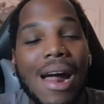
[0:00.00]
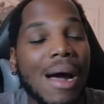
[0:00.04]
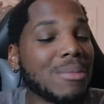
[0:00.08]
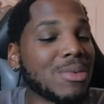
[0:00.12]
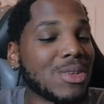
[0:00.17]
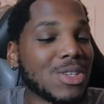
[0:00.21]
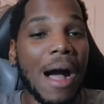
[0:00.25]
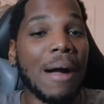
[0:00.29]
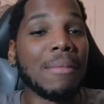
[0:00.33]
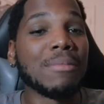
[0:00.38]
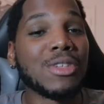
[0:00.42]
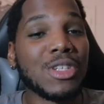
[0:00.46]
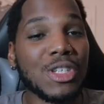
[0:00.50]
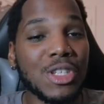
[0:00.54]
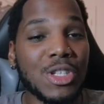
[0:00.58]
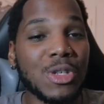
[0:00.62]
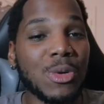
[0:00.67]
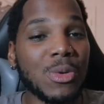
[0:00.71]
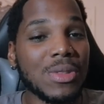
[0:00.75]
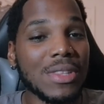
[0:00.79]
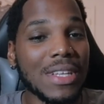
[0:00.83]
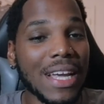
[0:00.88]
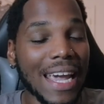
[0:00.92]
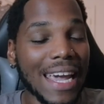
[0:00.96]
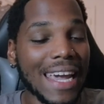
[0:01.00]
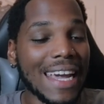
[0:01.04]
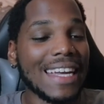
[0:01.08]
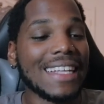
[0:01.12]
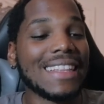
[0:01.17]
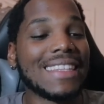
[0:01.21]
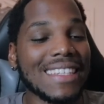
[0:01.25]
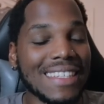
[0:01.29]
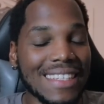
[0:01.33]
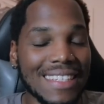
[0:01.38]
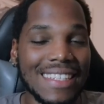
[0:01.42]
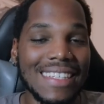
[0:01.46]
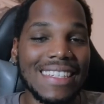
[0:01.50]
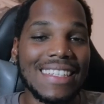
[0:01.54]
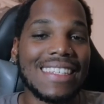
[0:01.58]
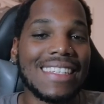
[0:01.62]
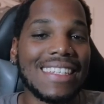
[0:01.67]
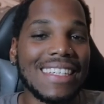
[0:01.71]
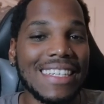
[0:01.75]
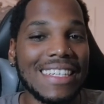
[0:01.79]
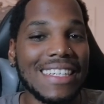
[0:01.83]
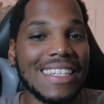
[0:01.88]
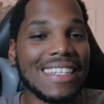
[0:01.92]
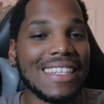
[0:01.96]
I'm just doing the 8 to
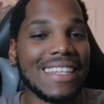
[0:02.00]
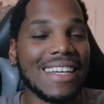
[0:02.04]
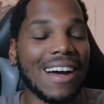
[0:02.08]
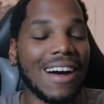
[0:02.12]
16